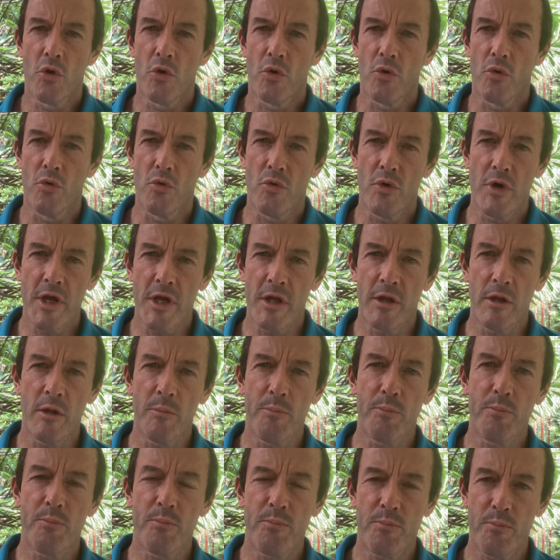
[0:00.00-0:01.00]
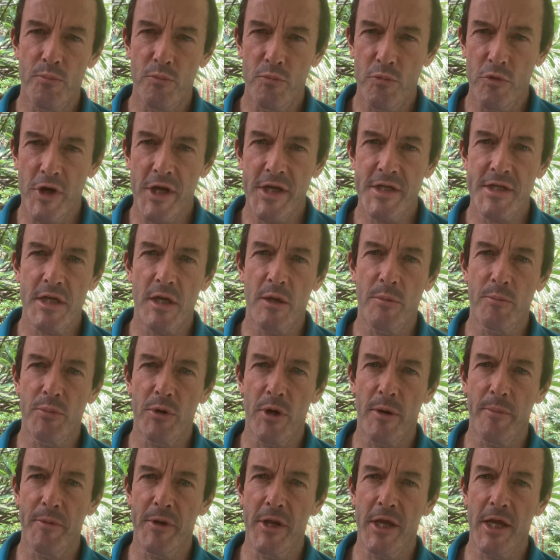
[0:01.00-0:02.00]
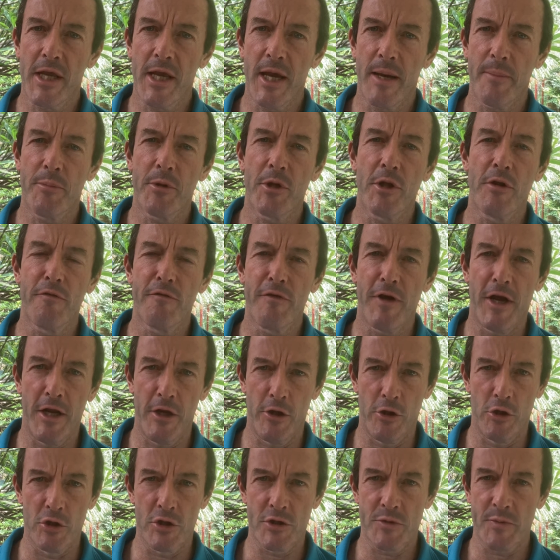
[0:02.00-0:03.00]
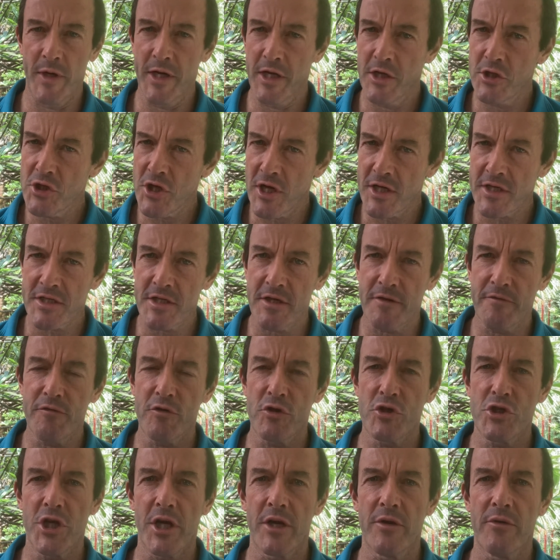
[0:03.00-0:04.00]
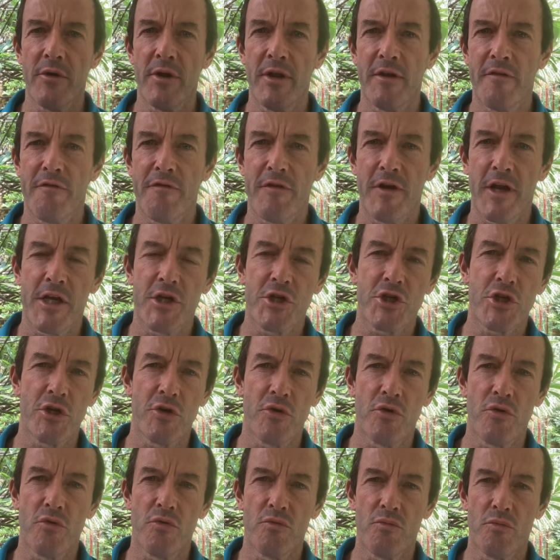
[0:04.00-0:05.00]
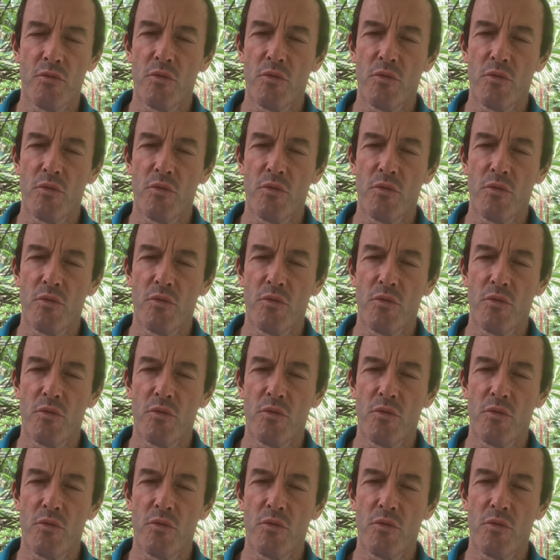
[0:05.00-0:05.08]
Real retail property capital values, when adjusted for general inflation,